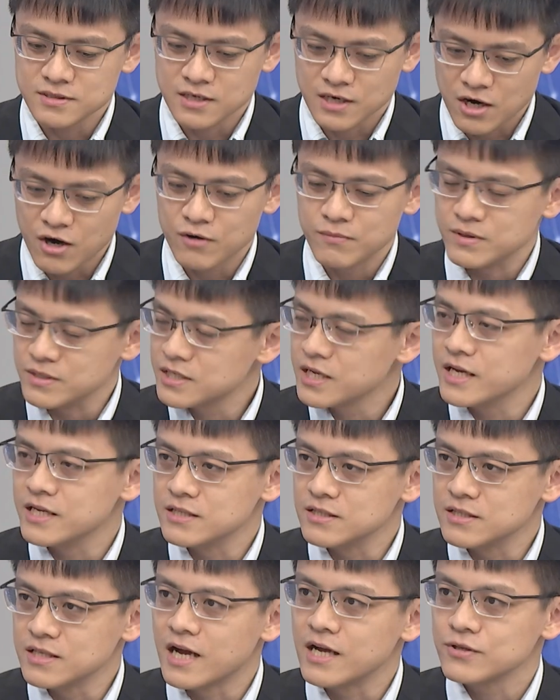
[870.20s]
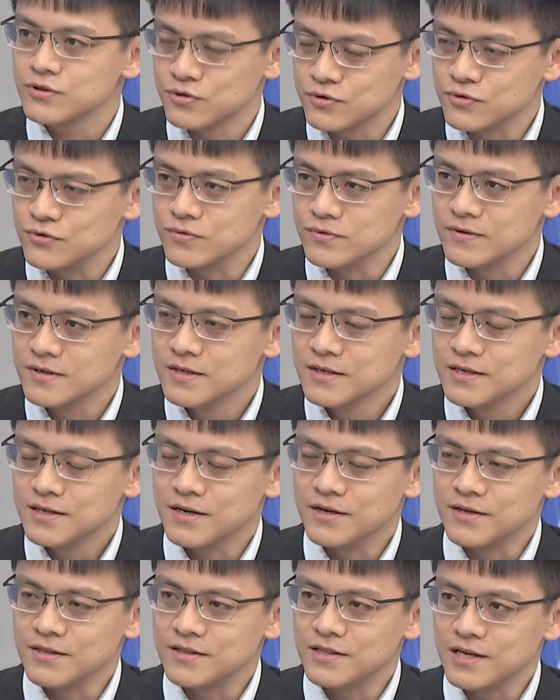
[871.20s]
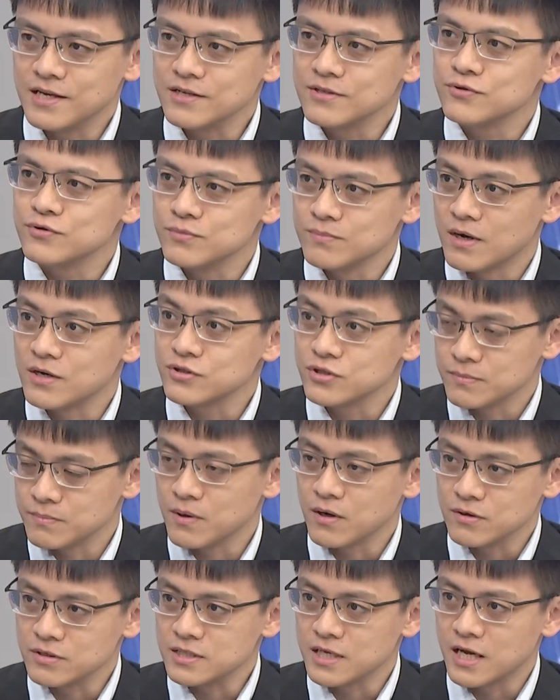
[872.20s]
the government tend not to think too much about